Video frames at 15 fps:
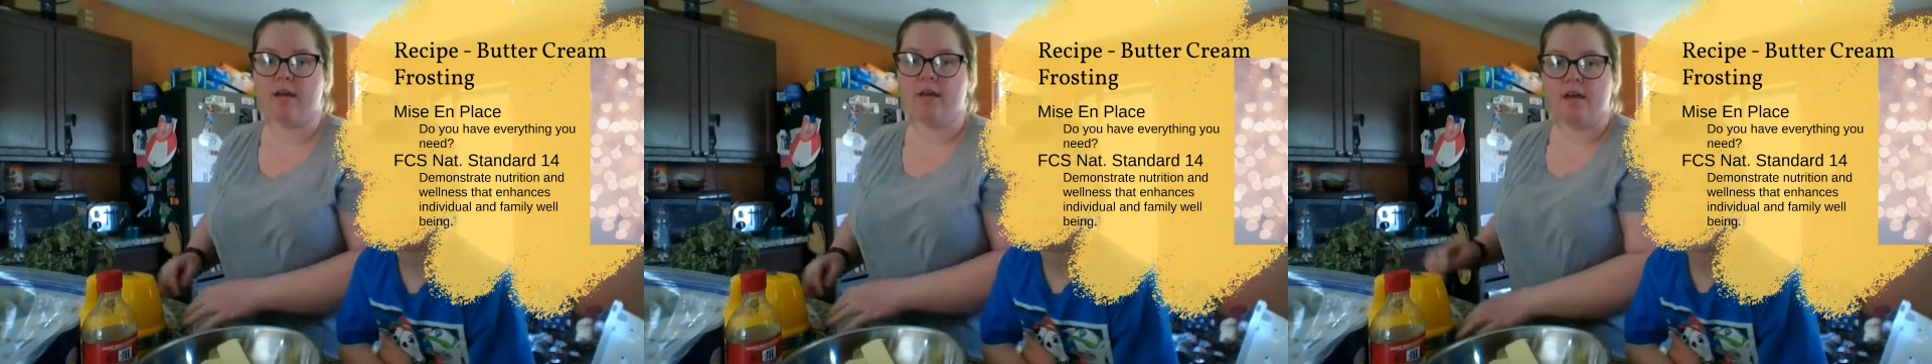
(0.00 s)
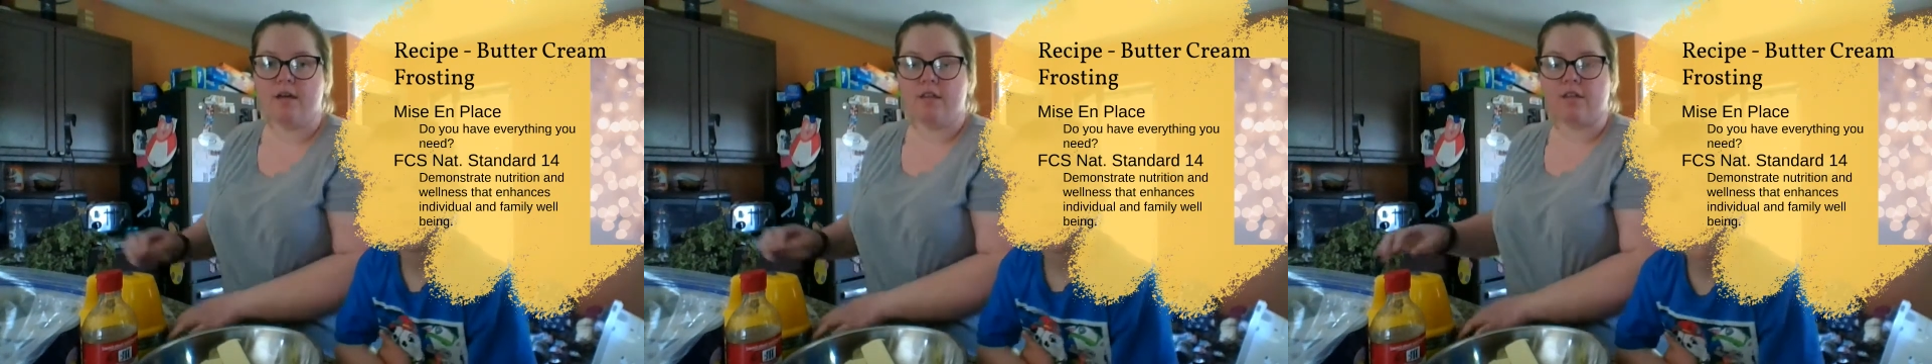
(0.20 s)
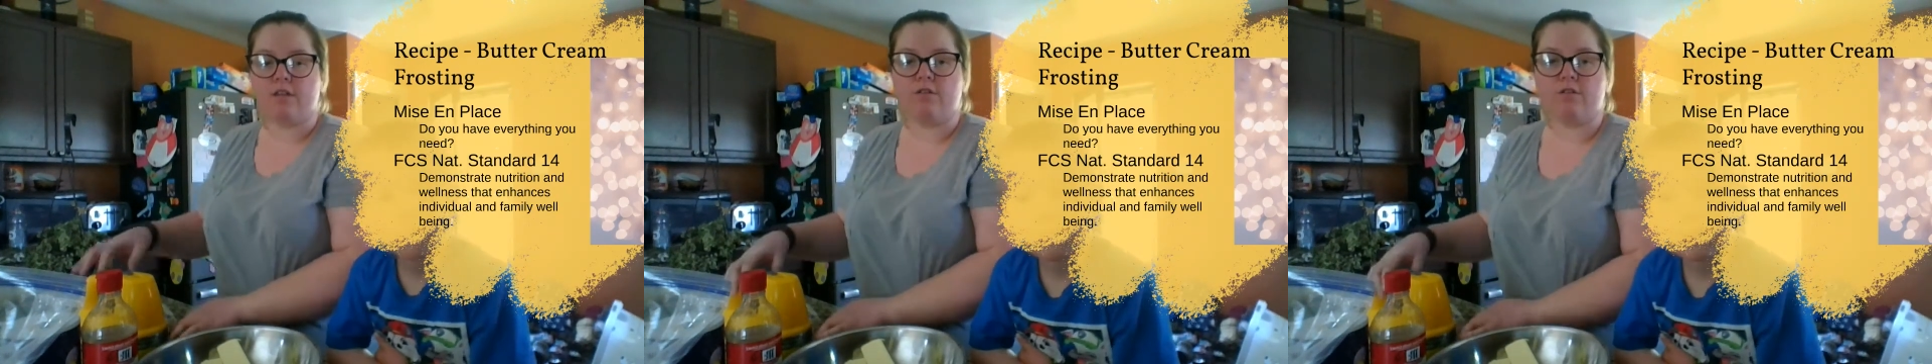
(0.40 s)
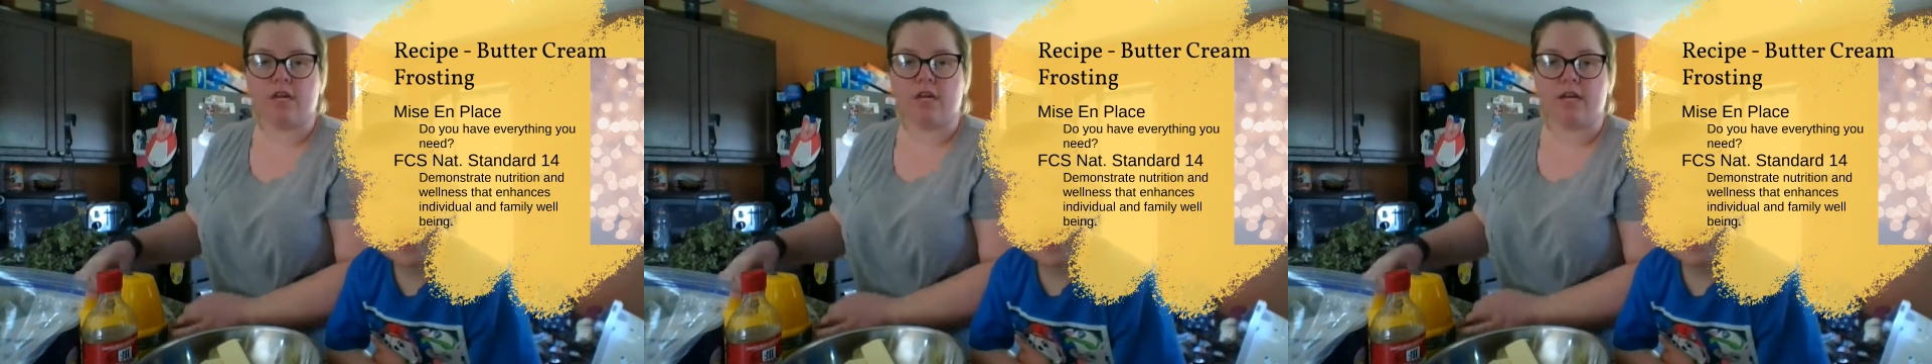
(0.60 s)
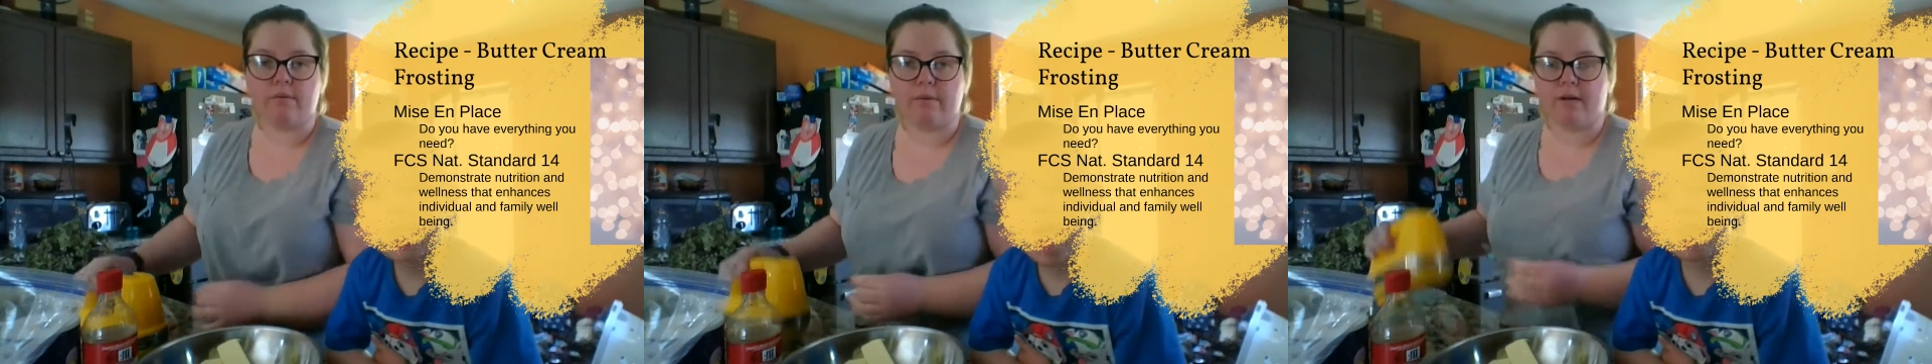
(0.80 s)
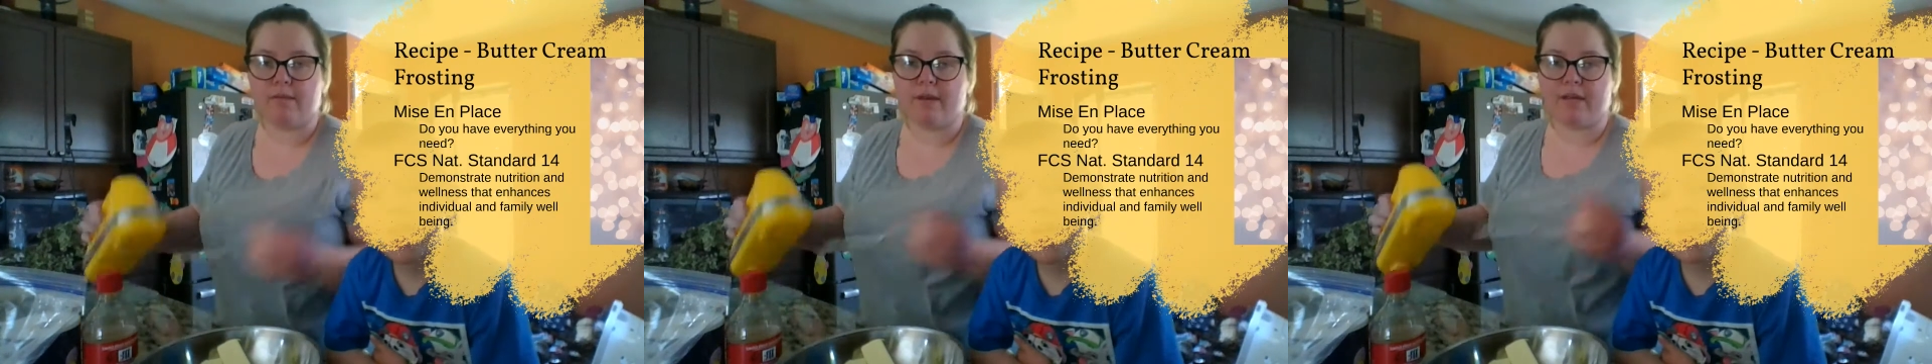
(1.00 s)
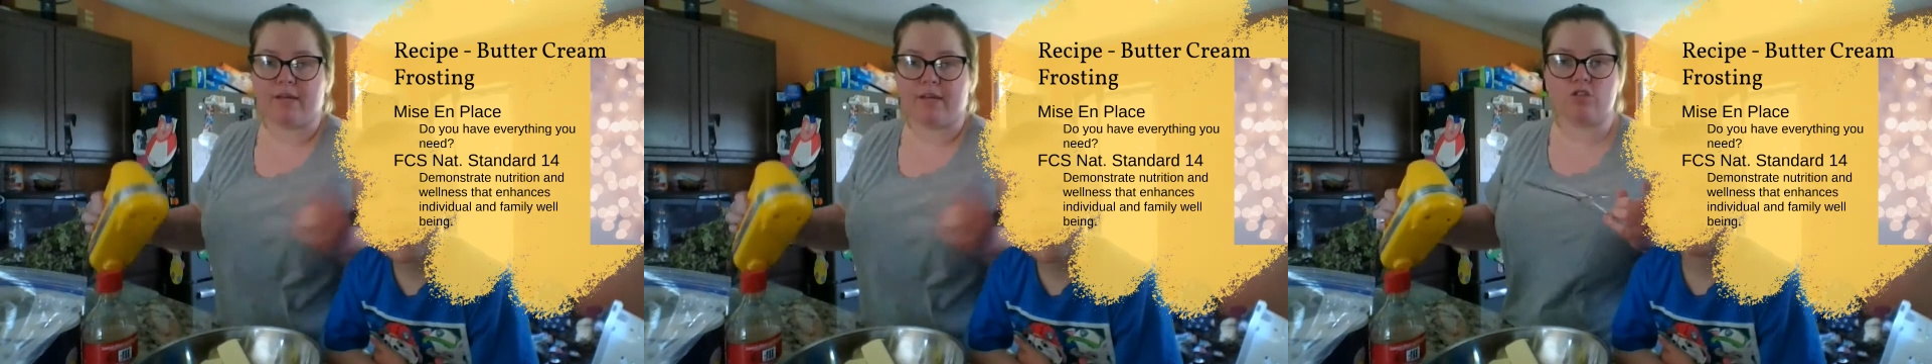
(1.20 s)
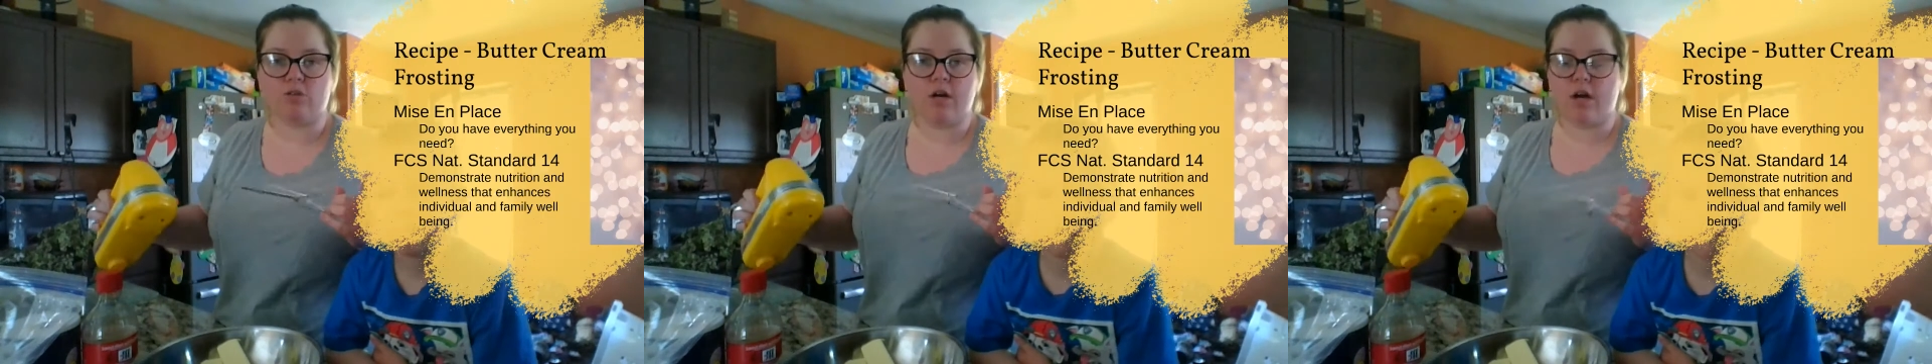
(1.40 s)
The other thing that we want to
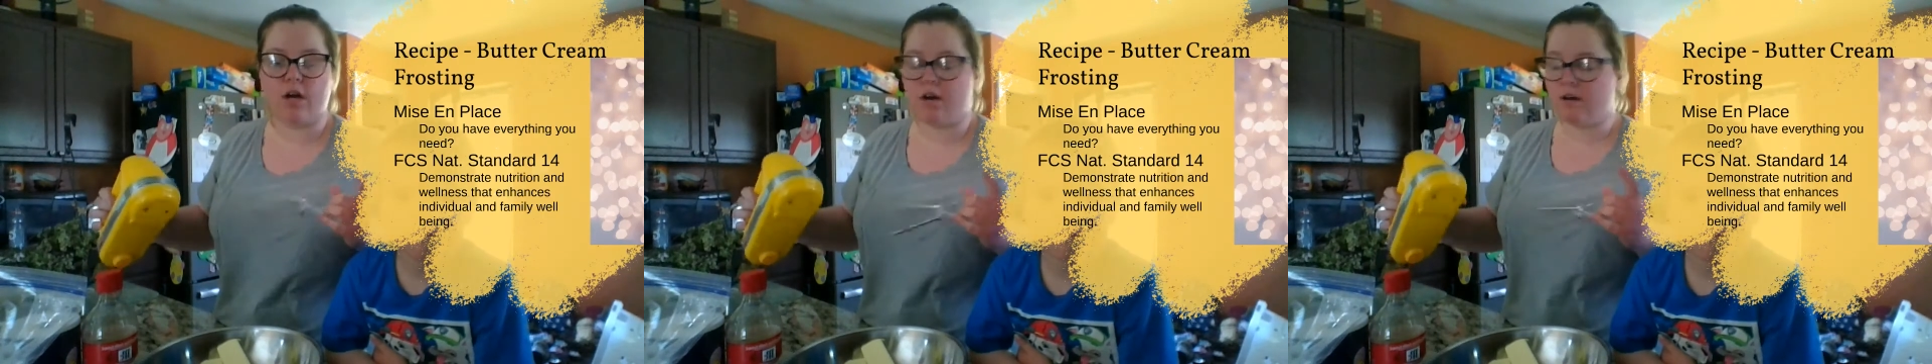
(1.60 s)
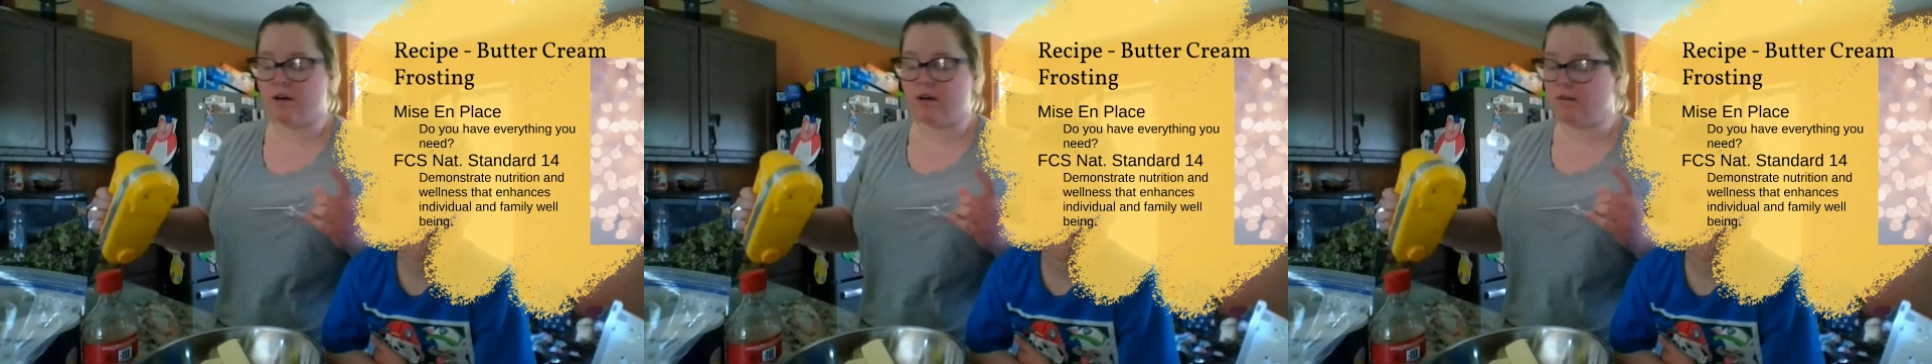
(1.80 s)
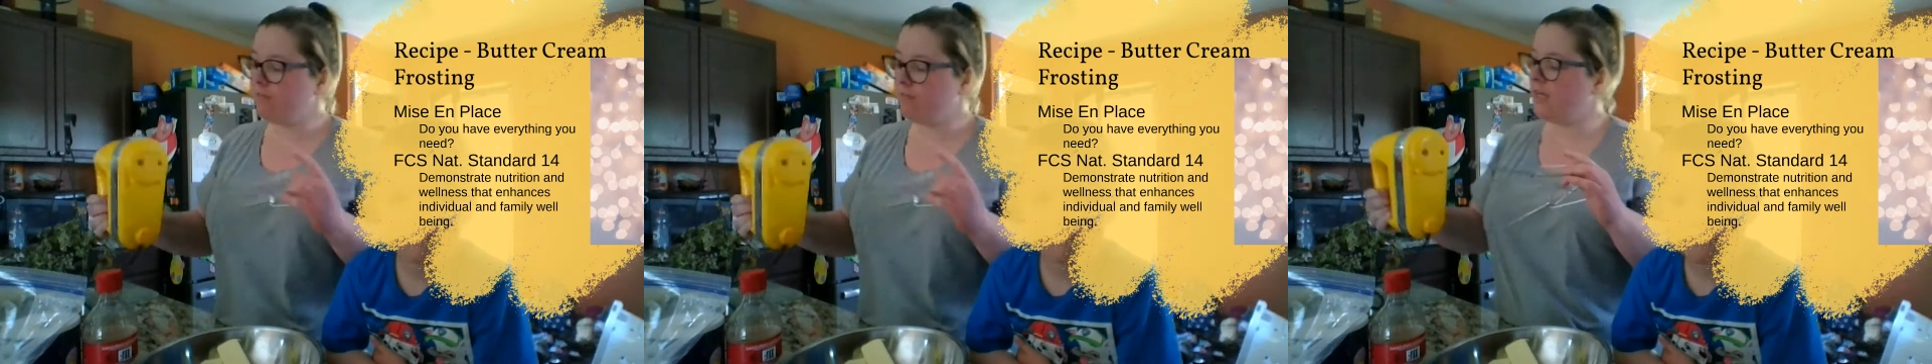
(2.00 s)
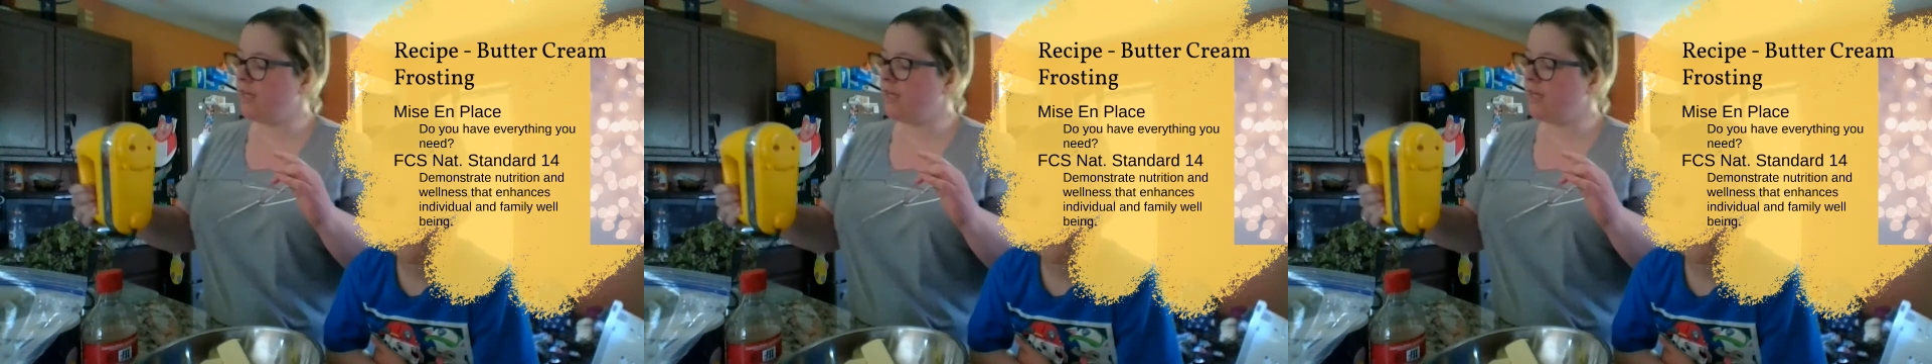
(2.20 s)
make sure of